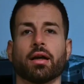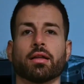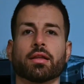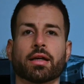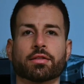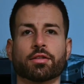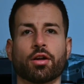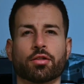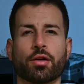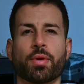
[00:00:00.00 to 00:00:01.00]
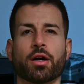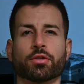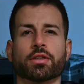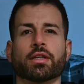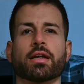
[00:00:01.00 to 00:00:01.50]
let's talk
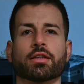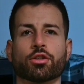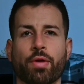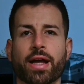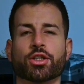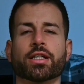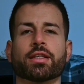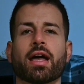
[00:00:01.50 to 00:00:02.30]
about the tragic